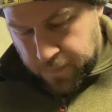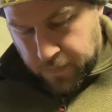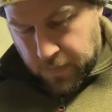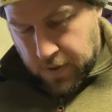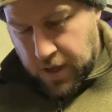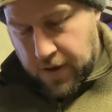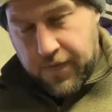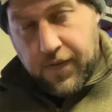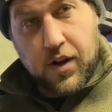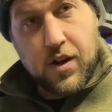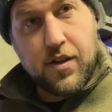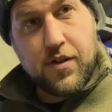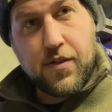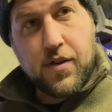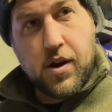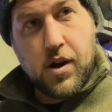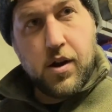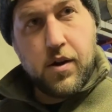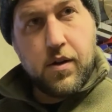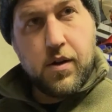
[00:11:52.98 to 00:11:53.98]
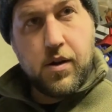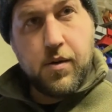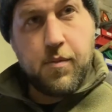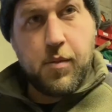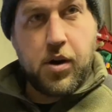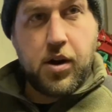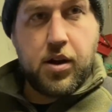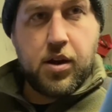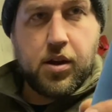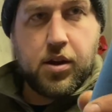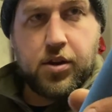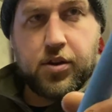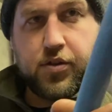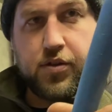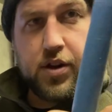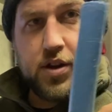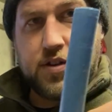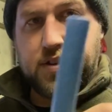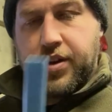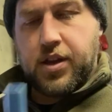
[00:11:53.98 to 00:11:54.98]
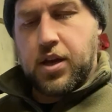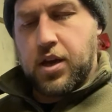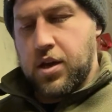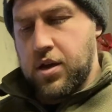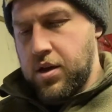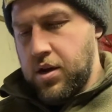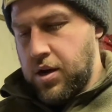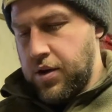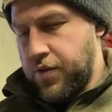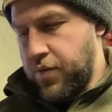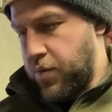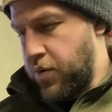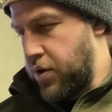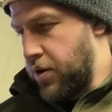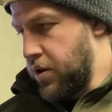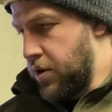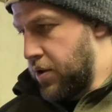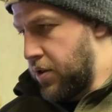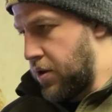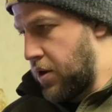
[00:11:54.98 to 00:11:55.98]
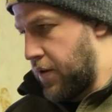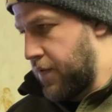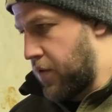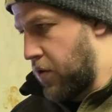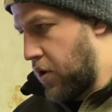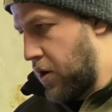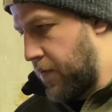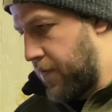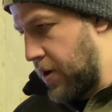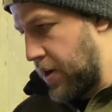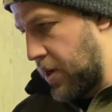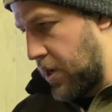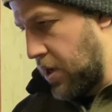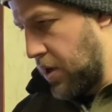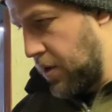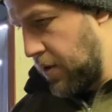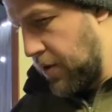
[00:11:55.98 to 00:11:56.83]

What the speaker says: if I throw my trusty other one that I've got here ready,